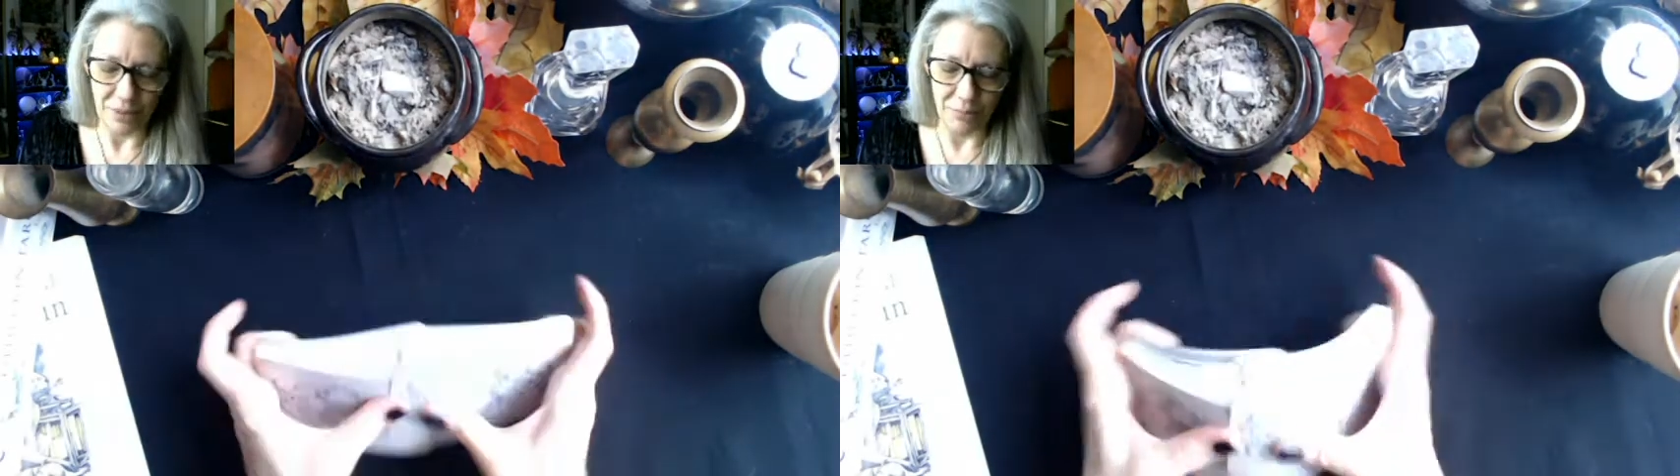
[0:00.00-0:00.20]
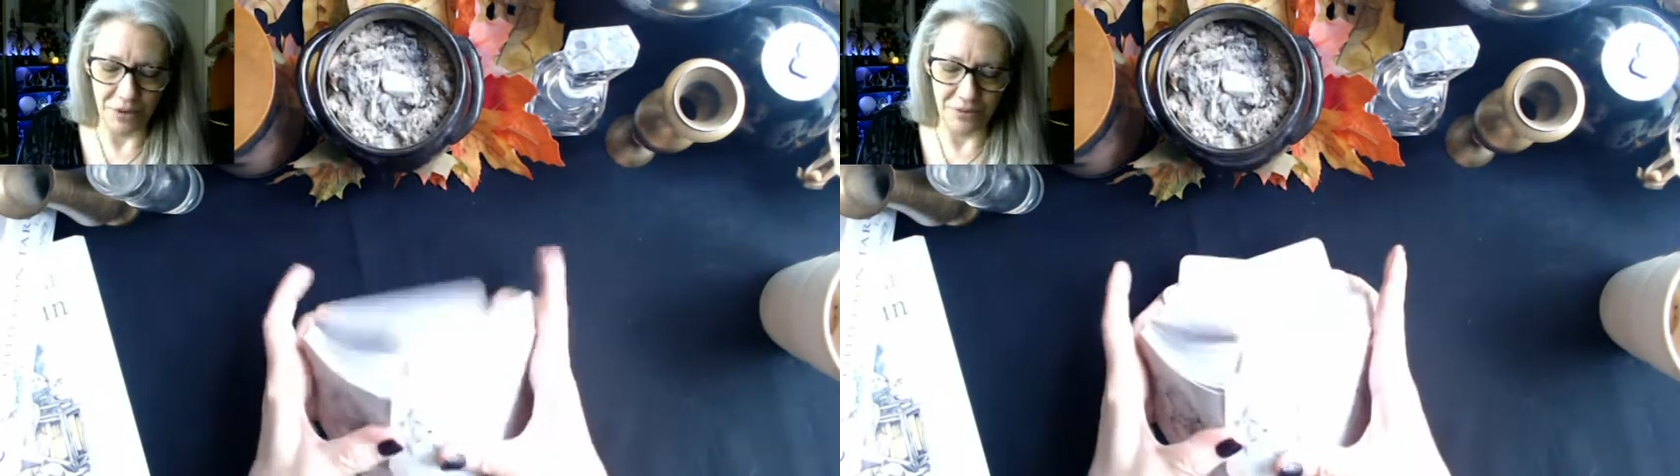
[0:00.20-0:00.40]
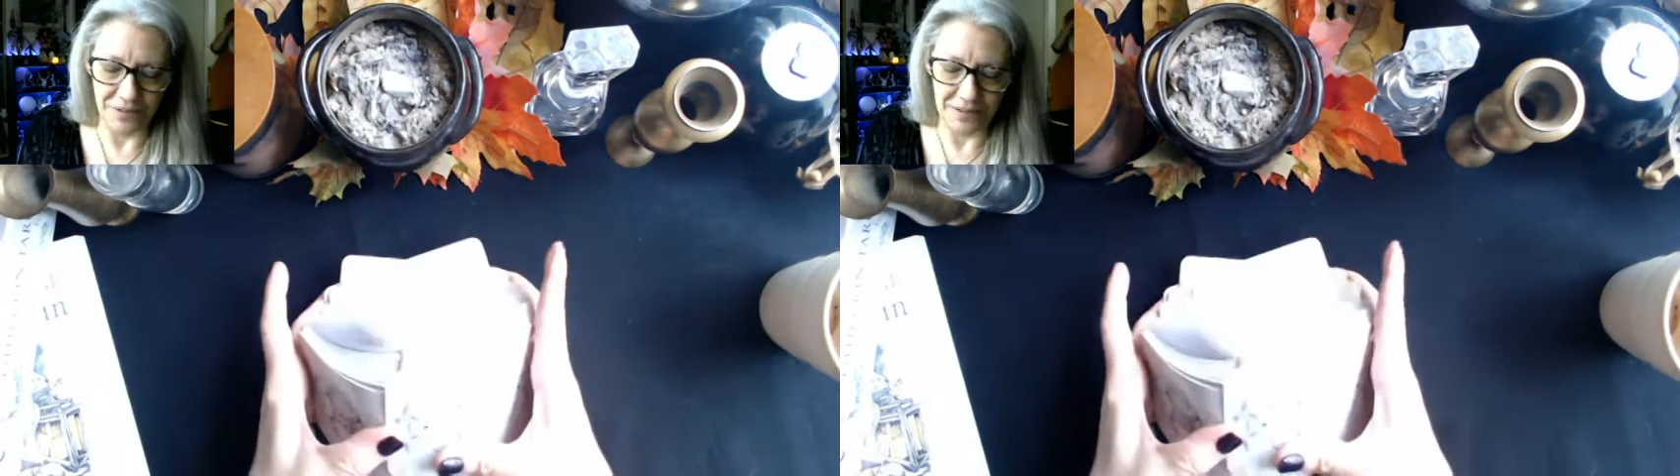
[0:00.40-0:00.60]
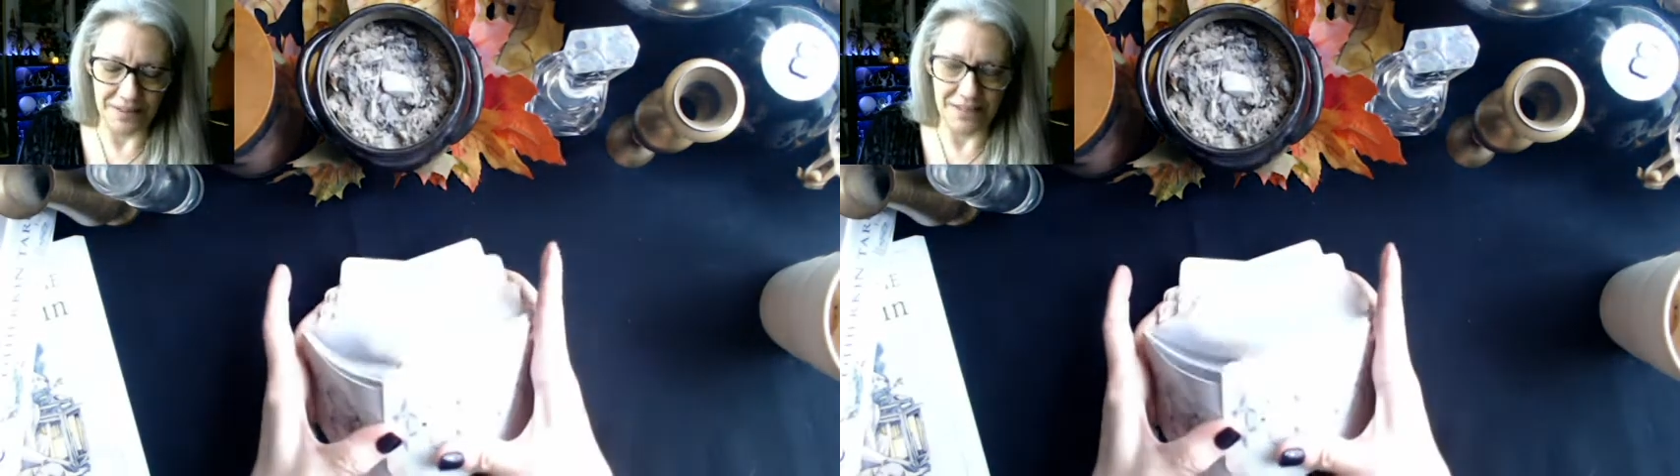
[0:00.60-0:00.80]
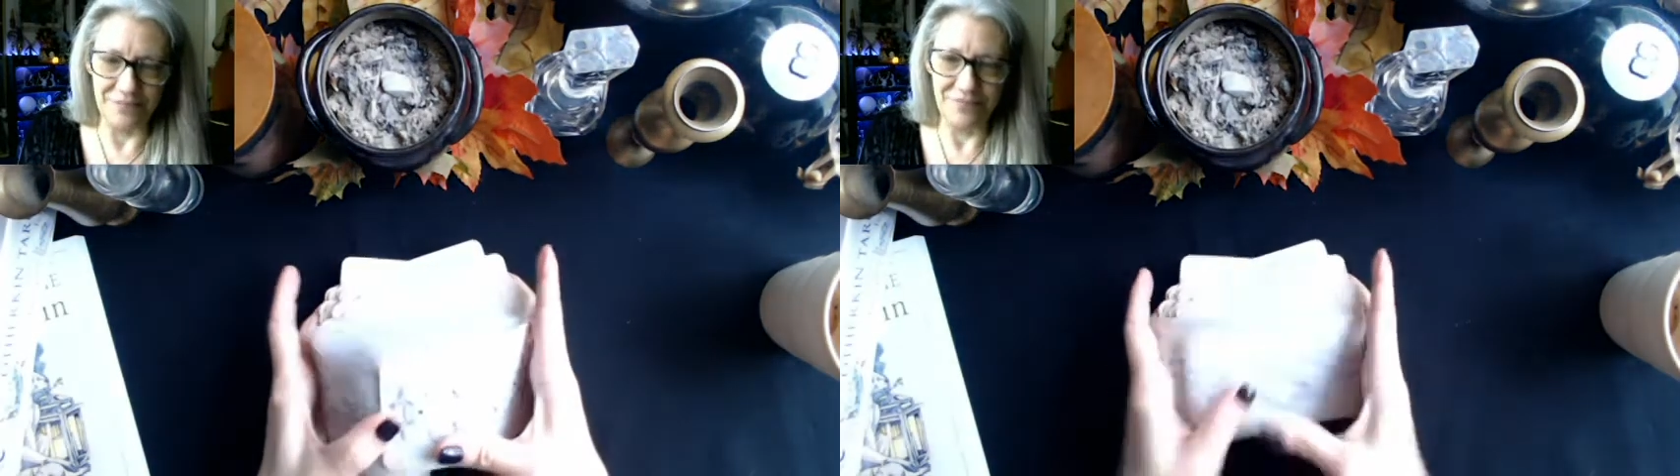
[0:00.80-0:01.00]

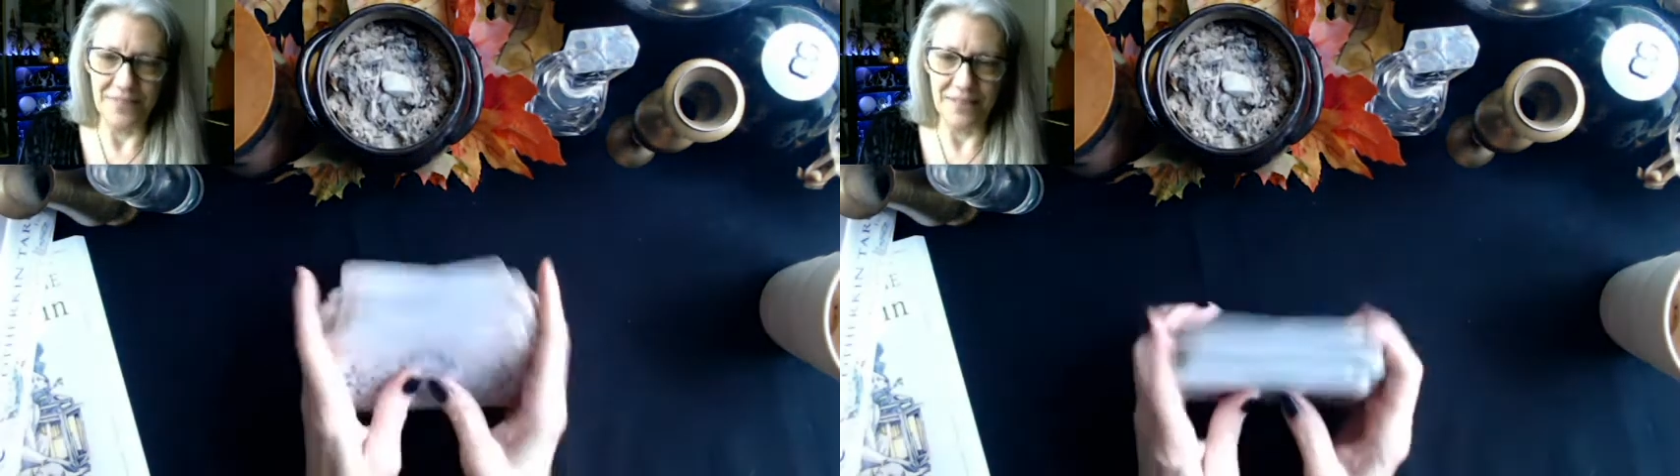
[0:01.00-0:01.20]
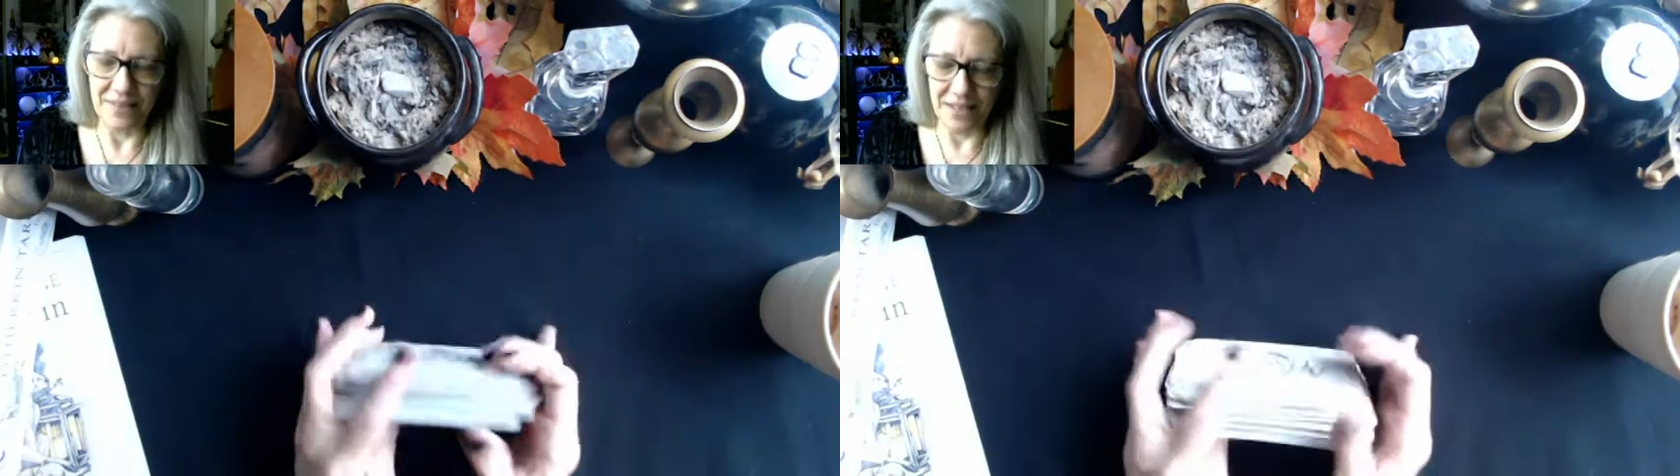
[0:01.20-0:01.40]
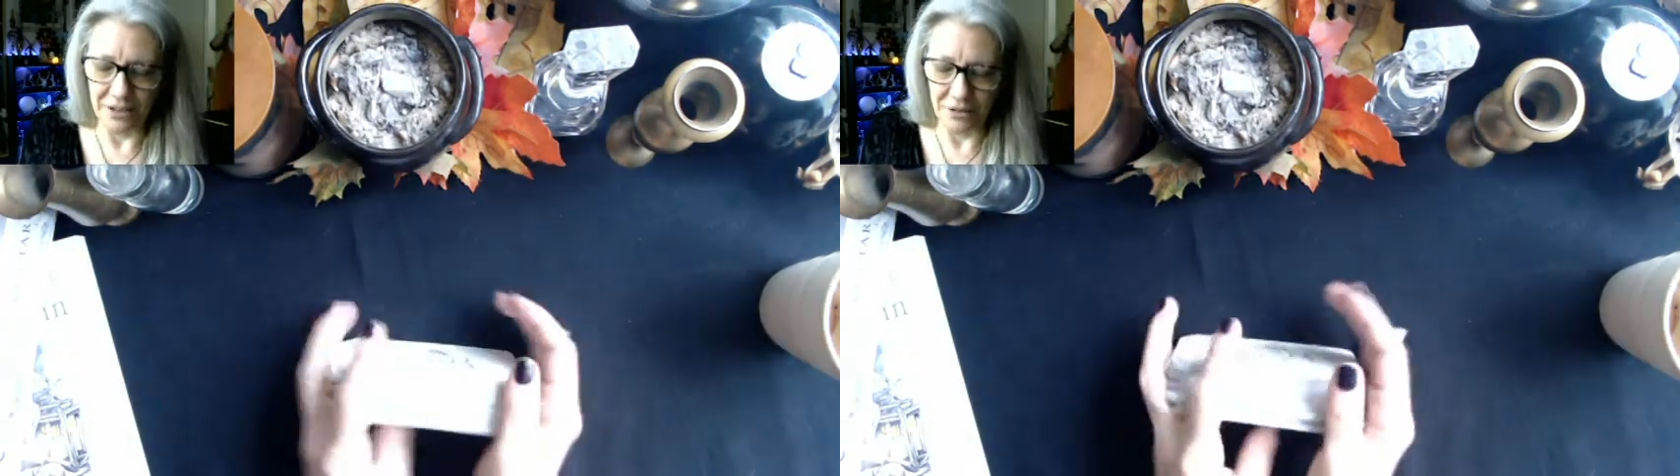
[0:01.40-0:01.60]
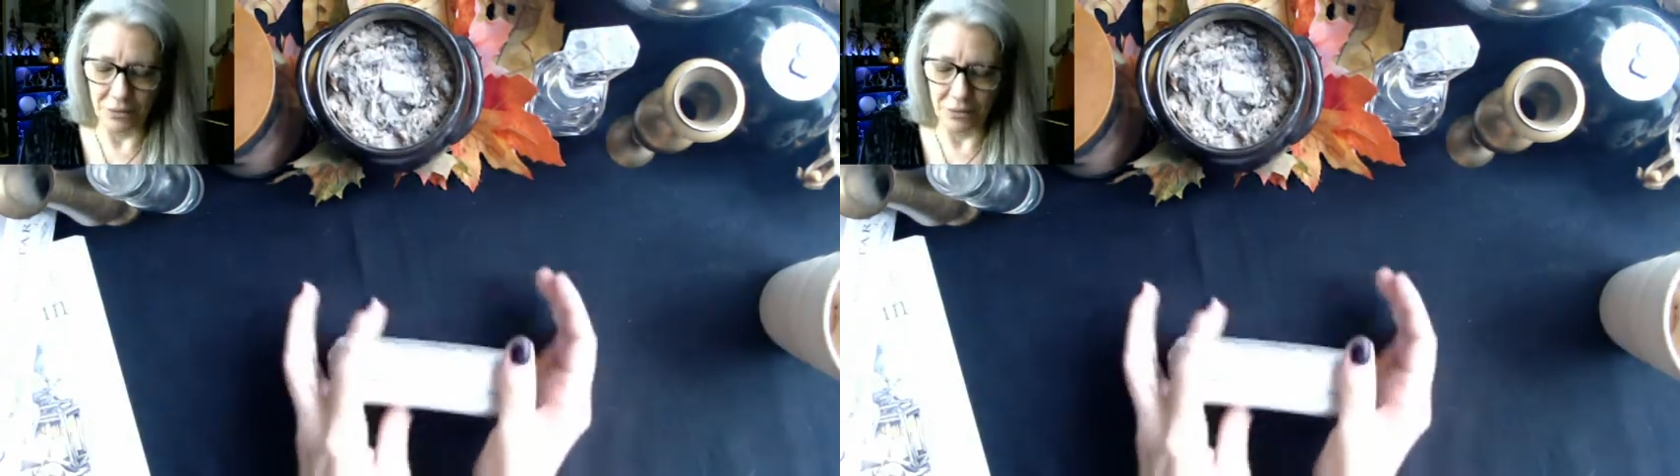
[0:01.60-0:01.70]
Perfectly. Thank you,